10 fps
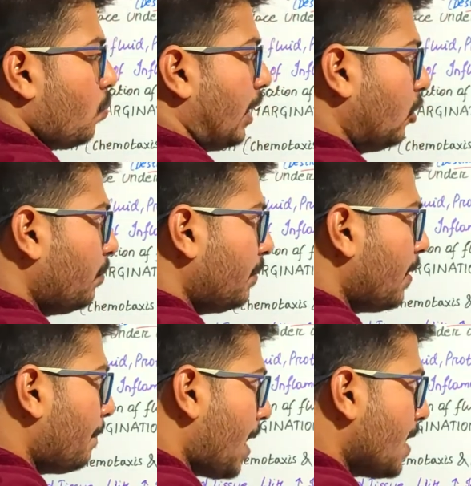What do you mean
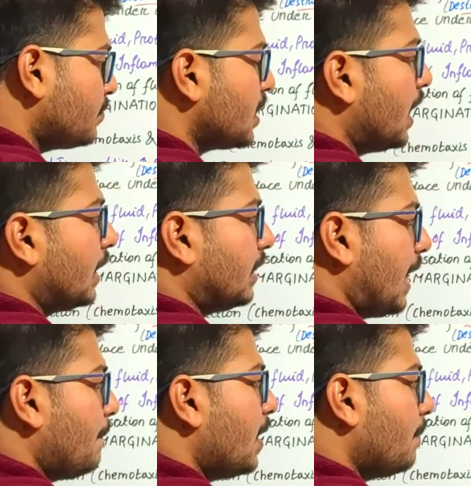by PAMs?
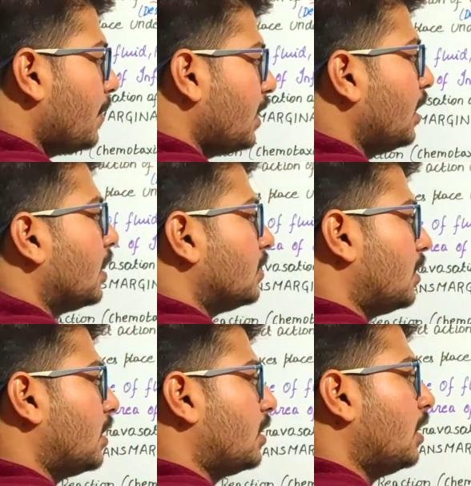They may be
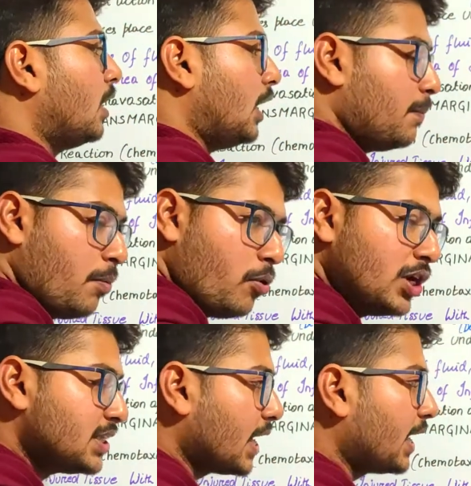the
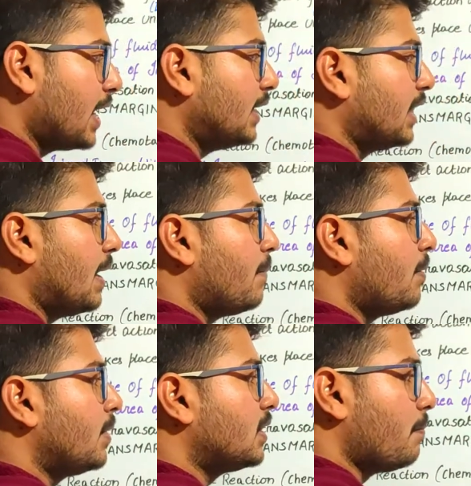lipopolysaccharide, they may
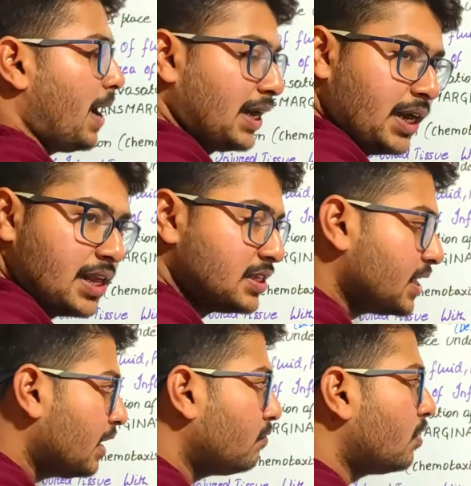be the bacterial
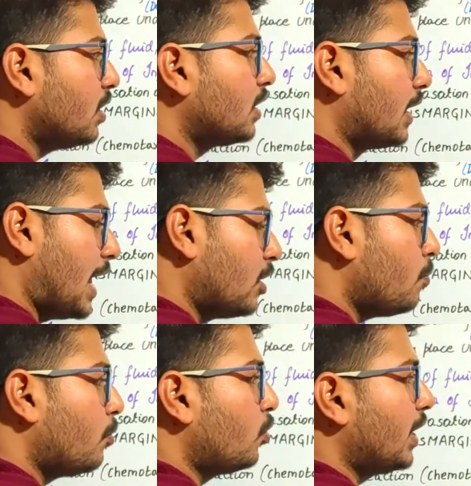cell wall,
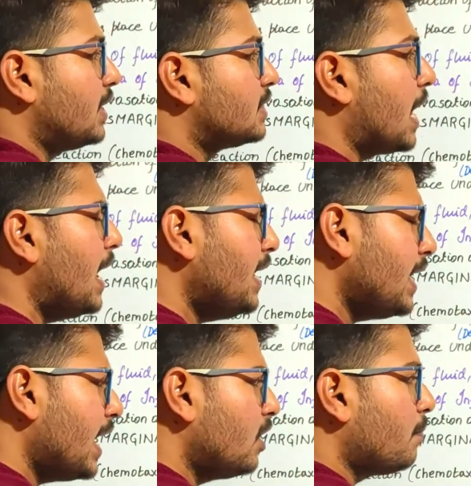glycoproteins, any
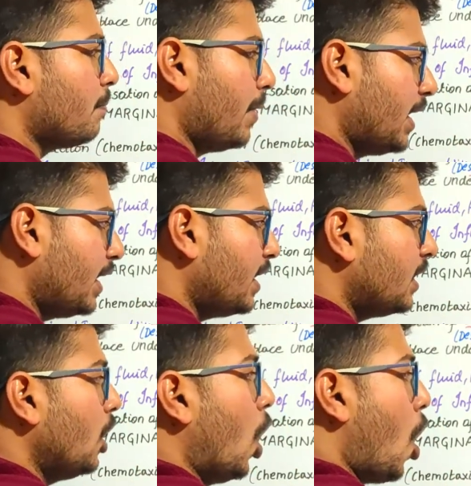kind of
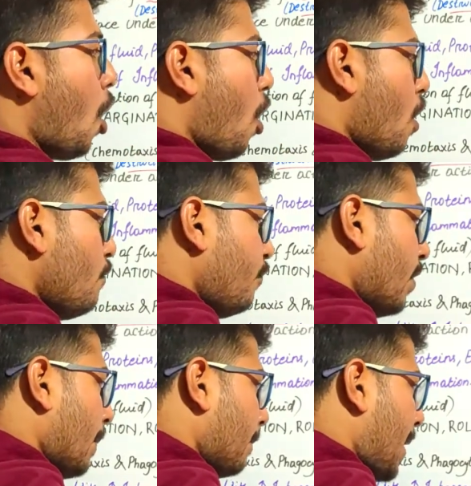material
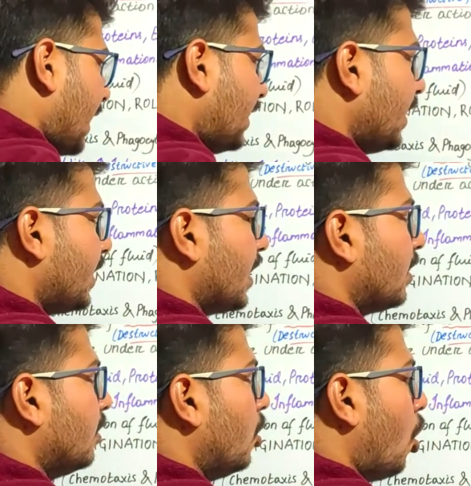of
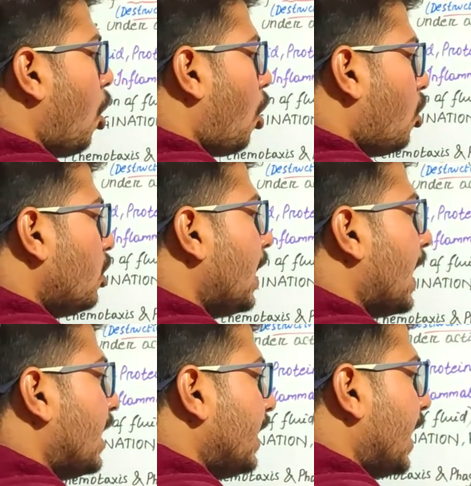bacteria or
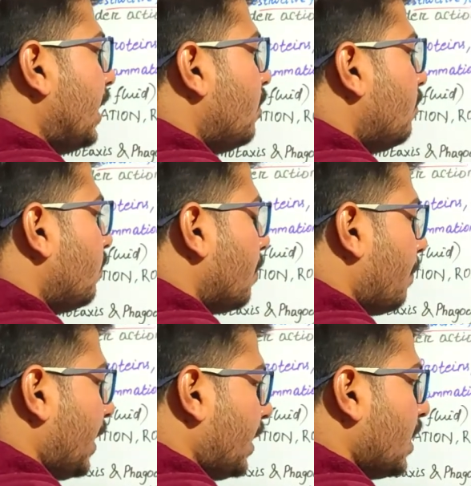any kind of
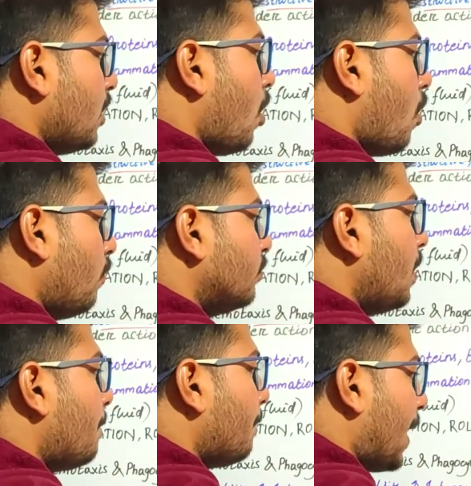material of
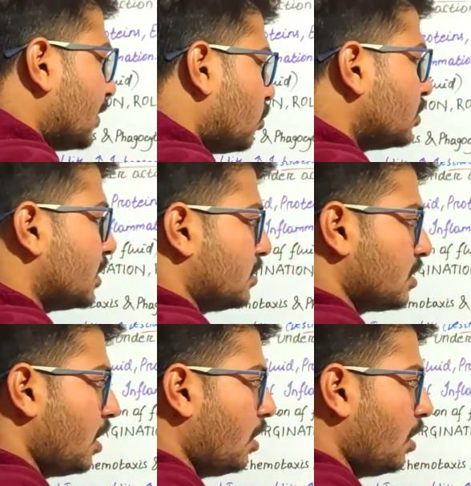the pathogens.